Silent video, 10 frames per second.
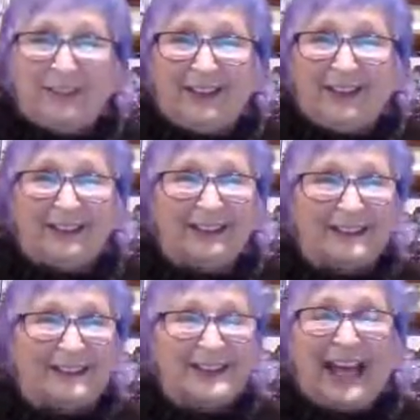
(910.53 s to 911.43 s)
daughter,
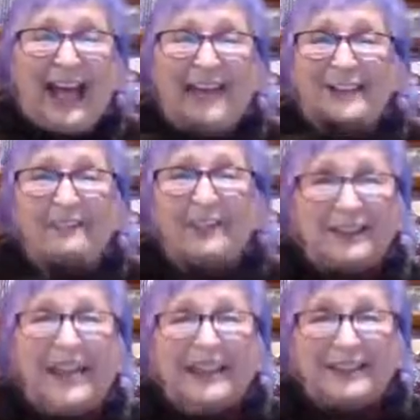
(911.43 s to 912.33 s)
and she had
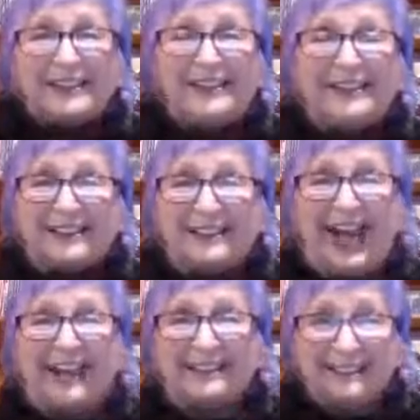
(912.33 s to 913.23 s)
something she just
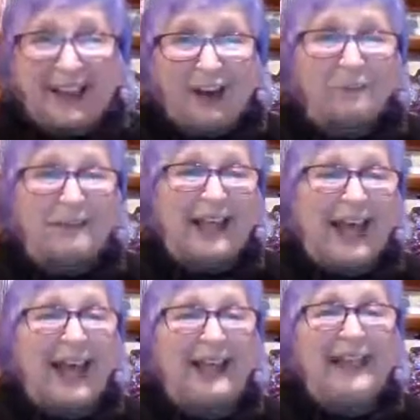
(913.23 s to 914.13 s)
had to tell me.
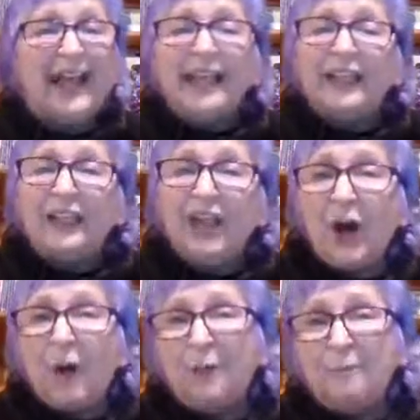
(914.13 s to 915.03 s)
And, you
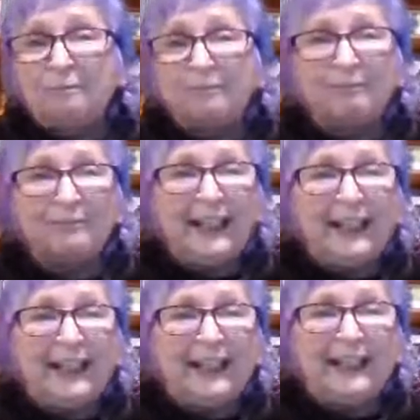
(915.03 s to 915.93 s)
know,
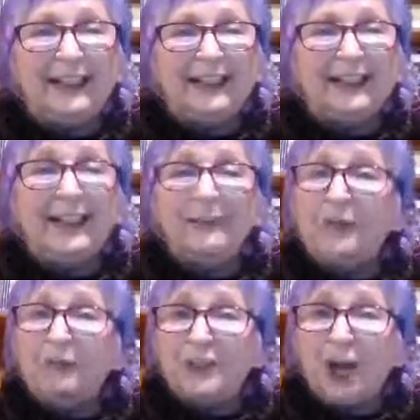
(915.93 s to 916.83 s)

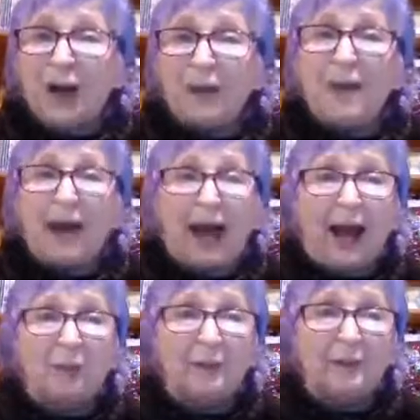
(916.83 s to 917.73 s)
when we talk about
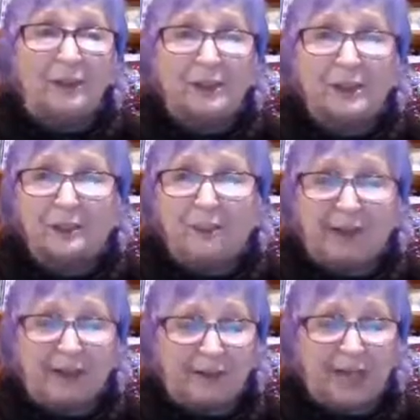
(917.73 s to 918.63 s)
how we wish to
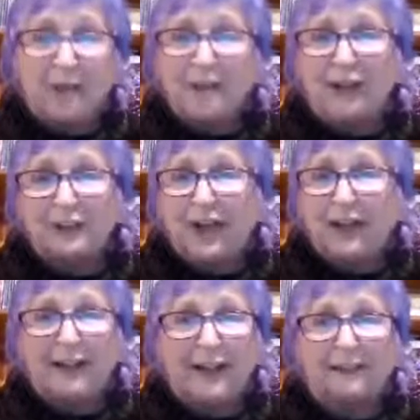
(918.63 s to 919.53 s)
spend our time, I'll
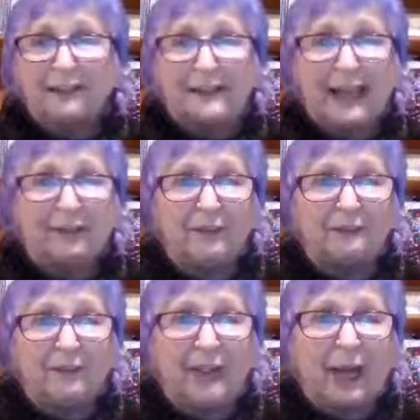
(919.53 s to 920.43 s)
try to cut this out of
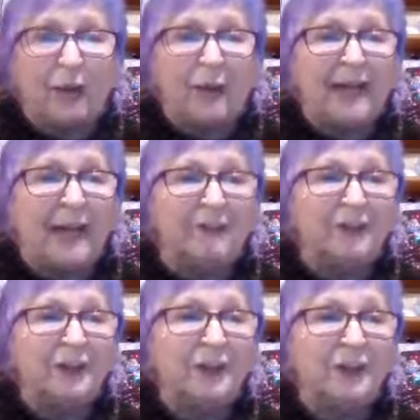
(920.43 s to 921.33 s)
the video. I'm not
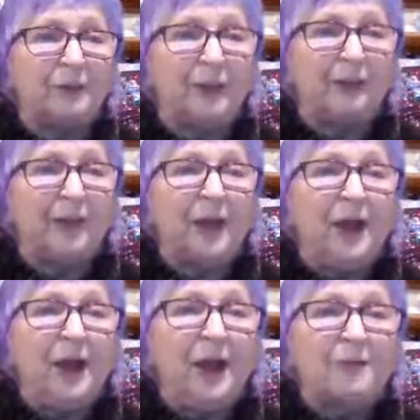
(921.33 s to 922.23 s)
very good with
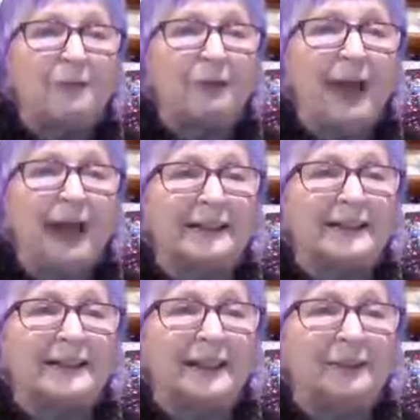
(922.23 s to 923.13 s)

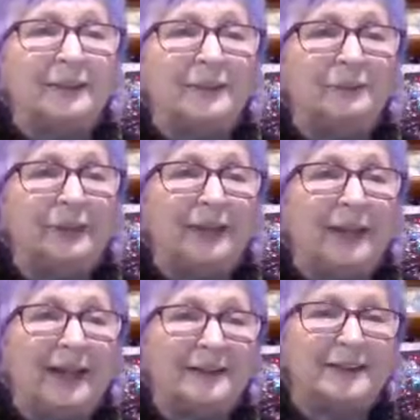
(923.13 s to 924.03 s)
practicing with
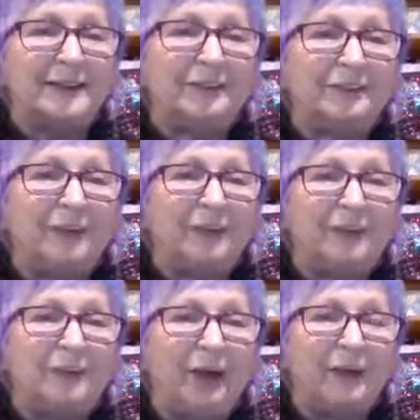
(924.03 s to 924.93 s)
that
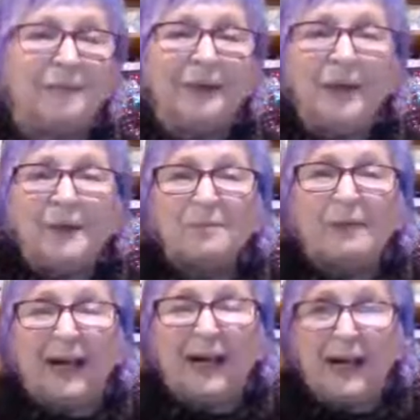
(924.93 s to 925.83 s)
really well.
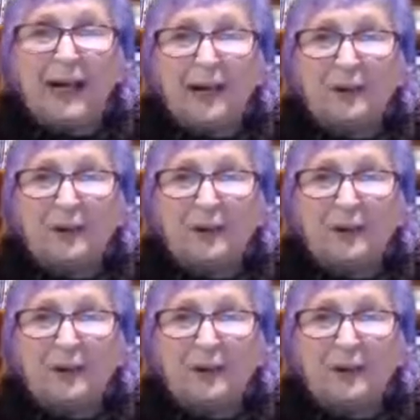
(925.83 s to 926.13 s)
But